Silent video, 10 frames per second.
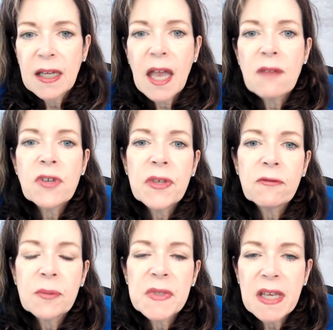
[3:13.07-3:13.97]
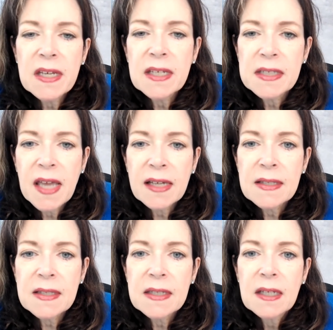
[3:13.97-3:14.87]
everything from sending a
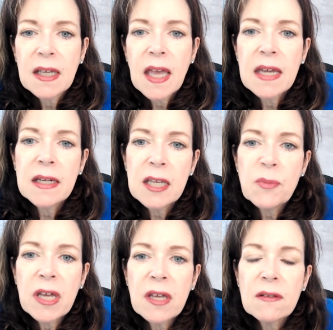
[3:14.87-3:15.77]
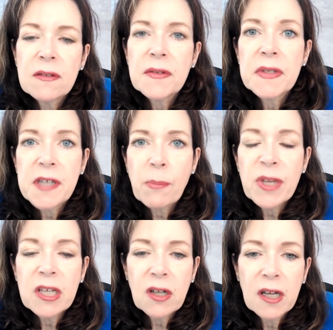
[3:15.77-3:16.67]
text and an email to
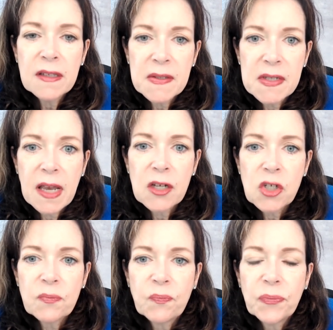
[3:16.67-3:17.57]
stepping on the stage.